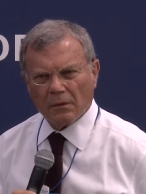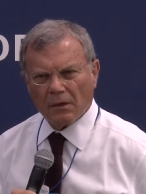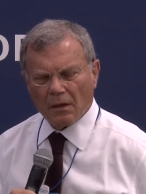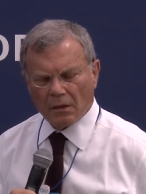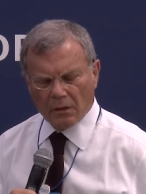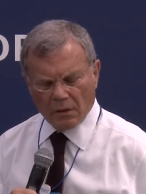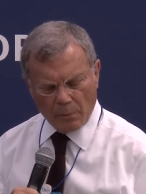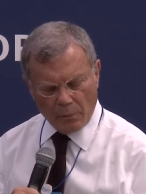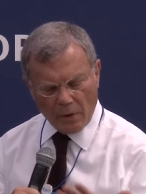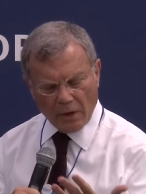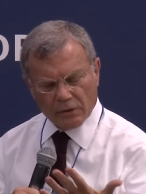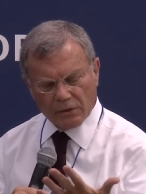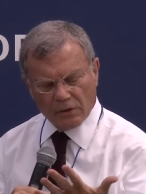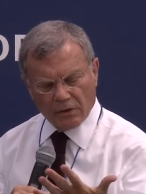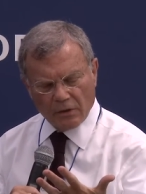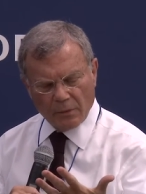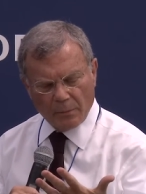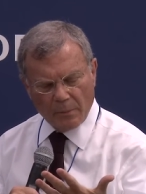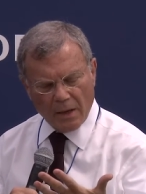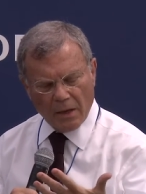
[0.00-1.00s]
And the Brexit
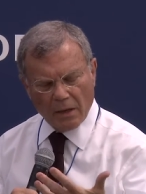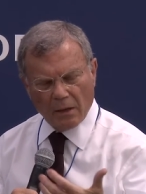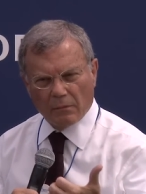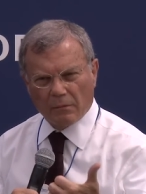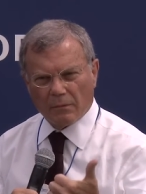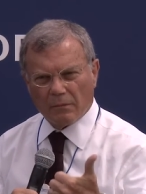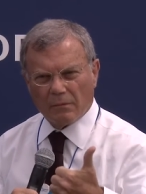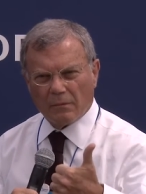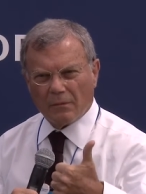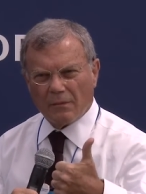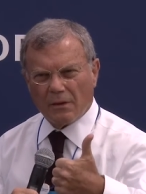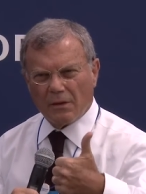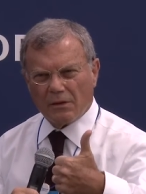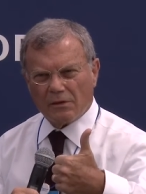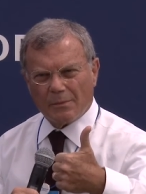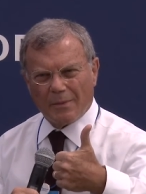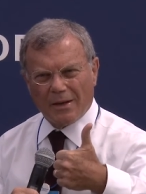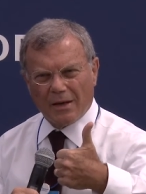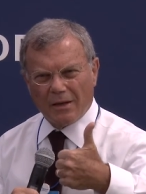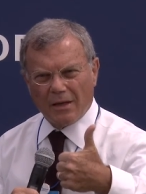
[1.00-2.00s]
debate is
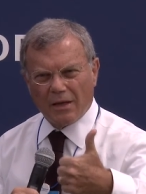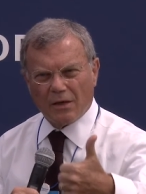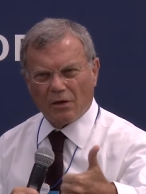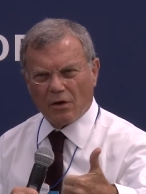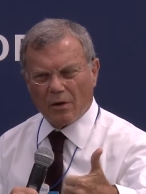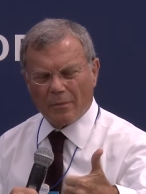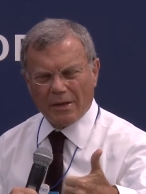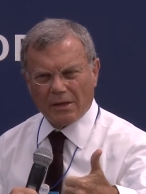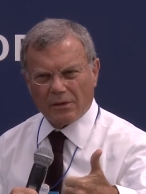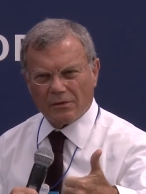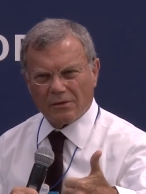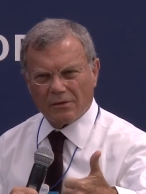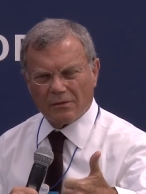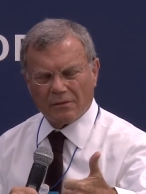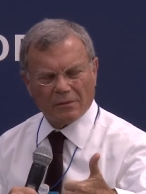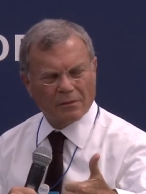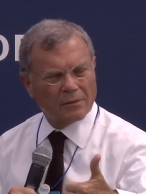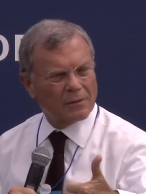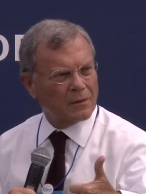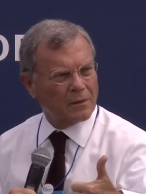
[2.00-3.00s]
about economics,
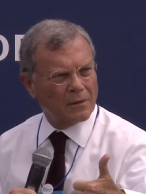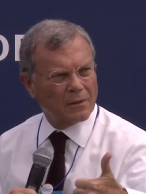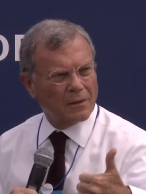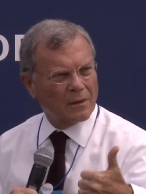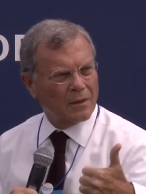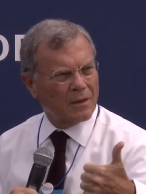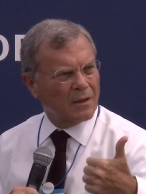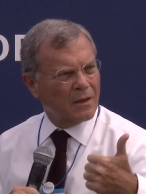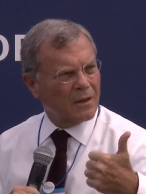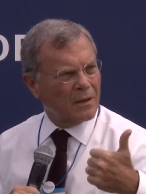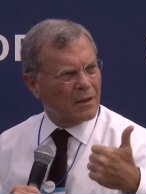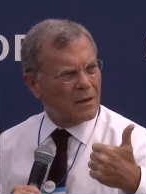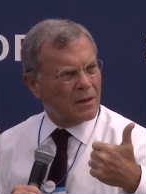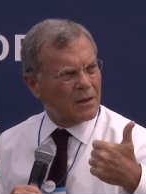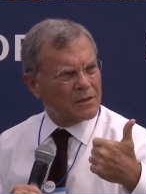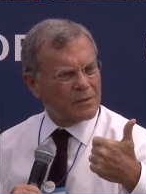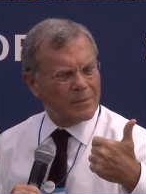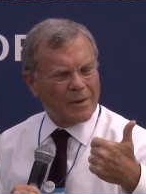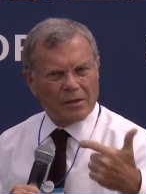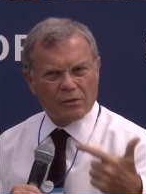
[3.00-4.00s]

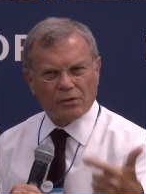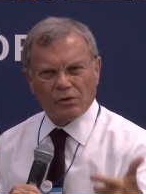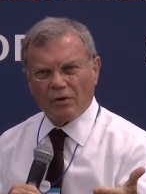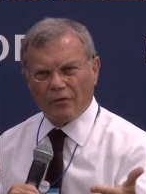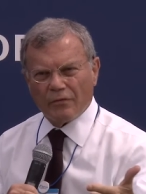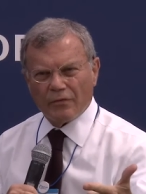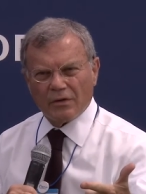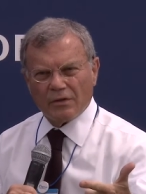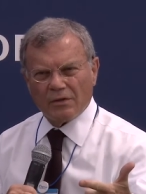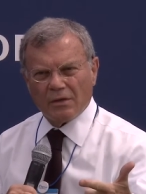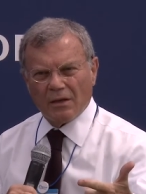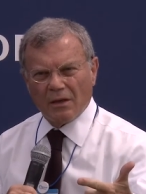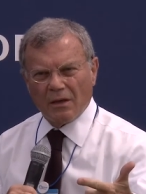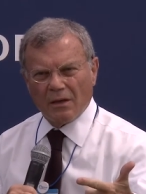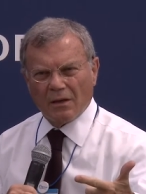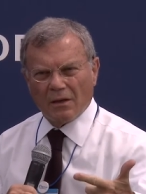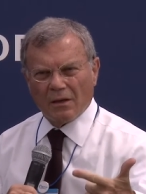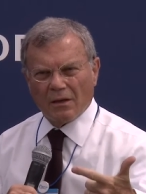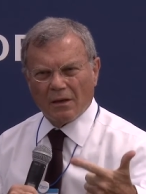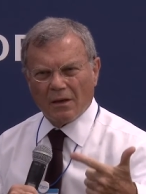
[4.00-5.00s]
it's about sovereignty,
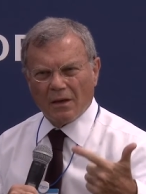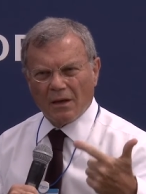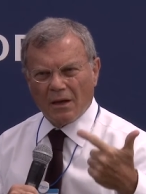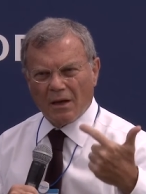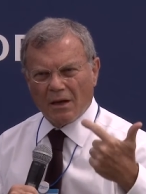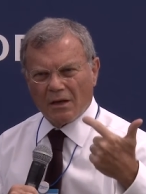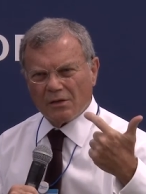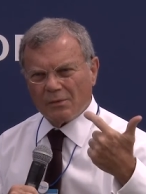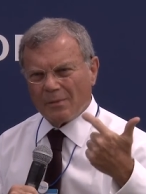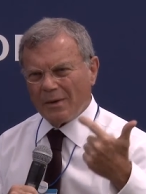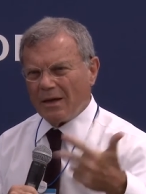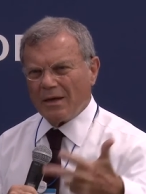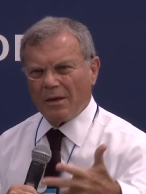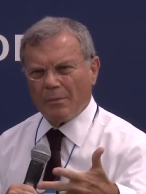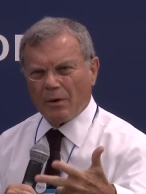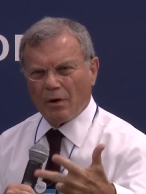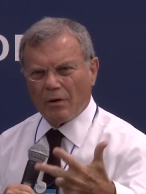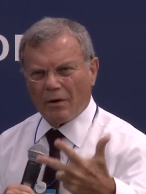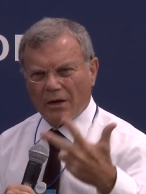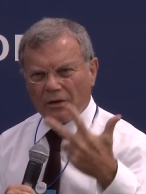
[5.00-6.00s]
and it's about
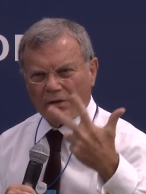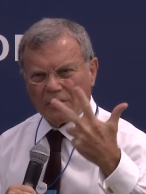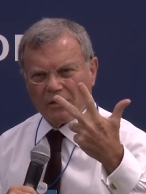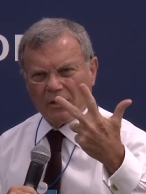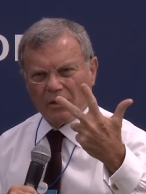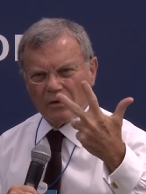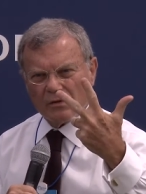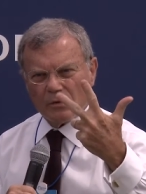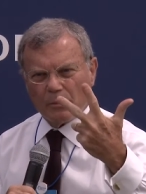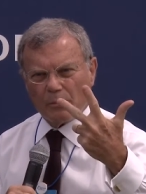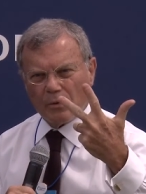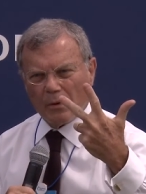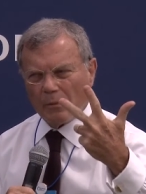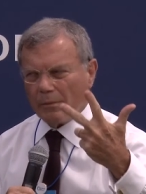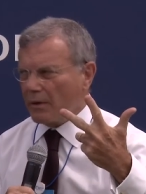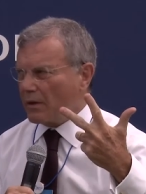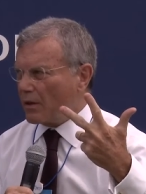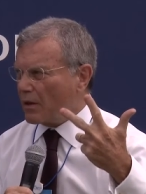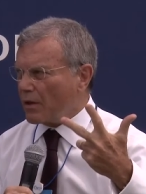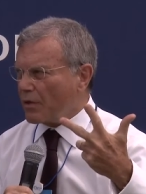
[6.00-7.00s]
immigration. Those are
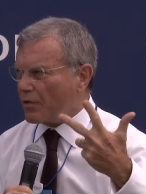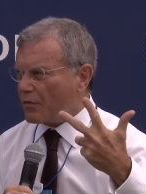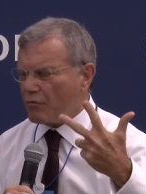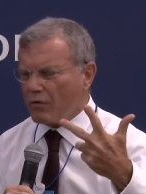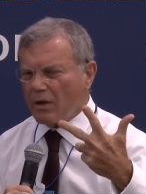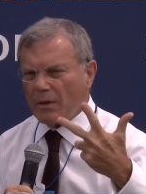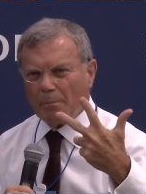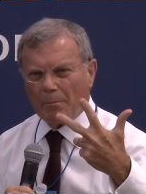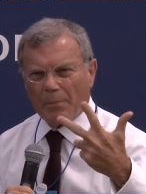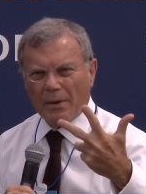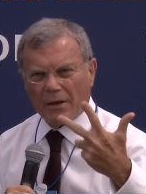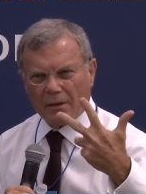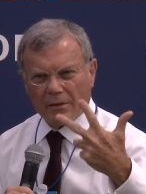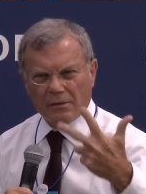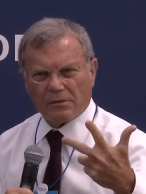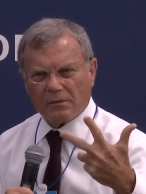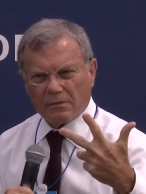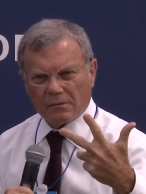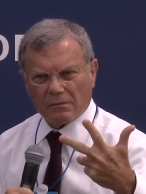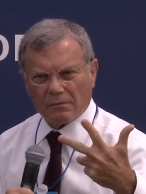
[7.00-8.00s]
probably the 3
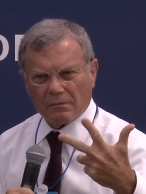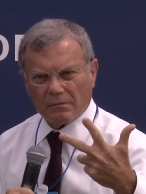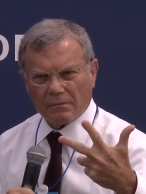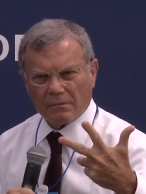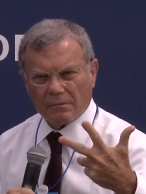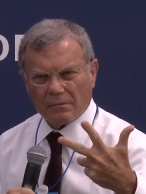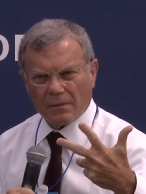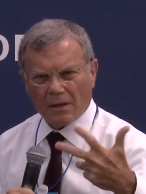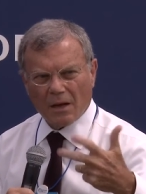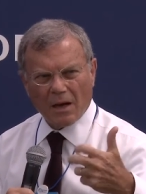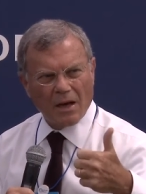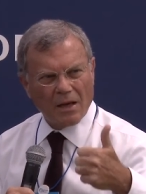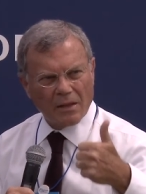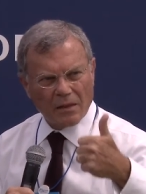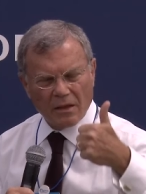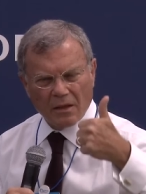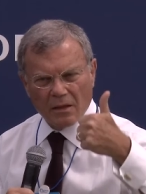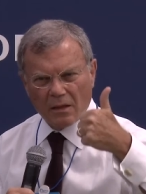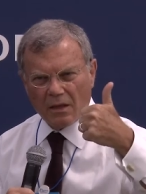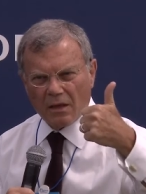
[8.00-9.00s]
pillars. I
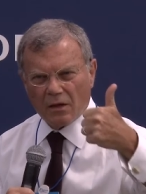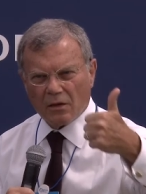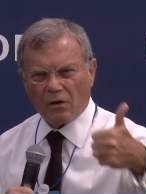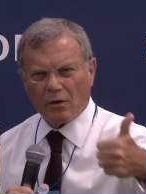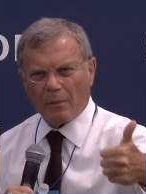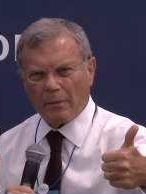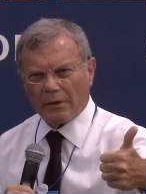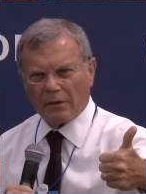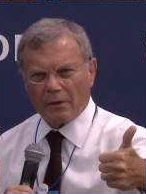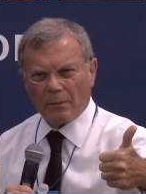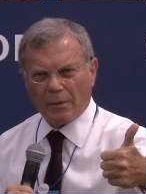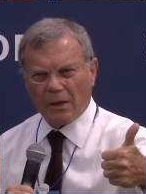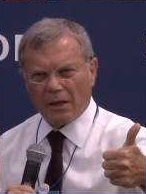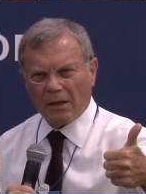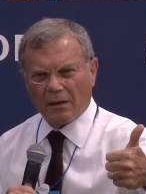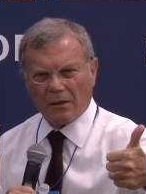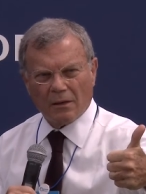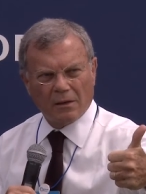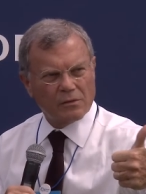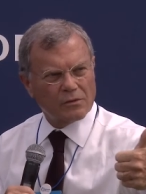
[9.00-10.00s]
think the economic
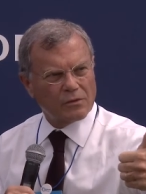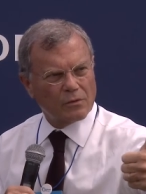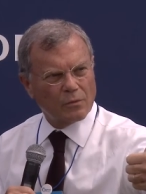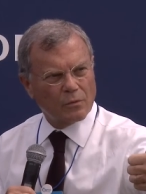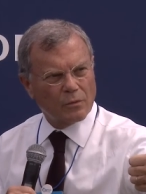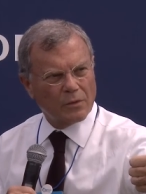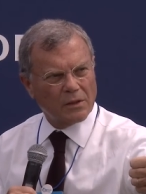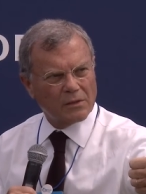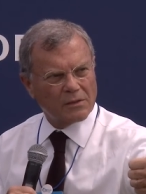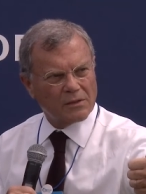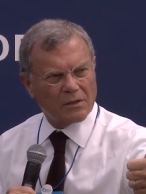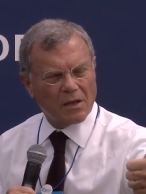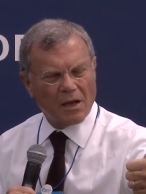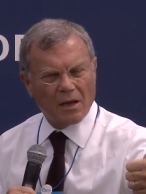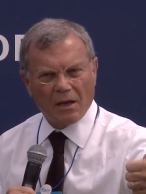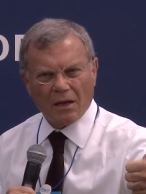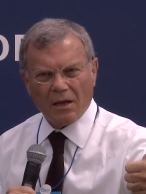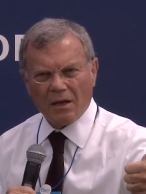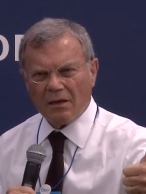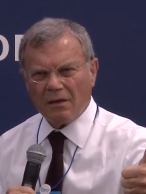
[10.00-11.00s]
debate is that we stay
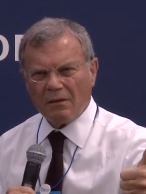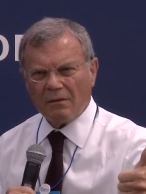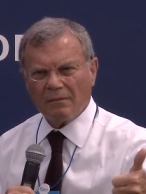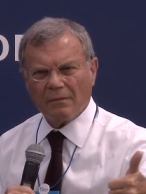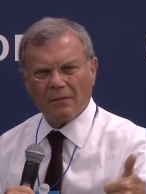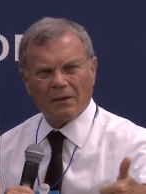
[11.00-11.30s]
in.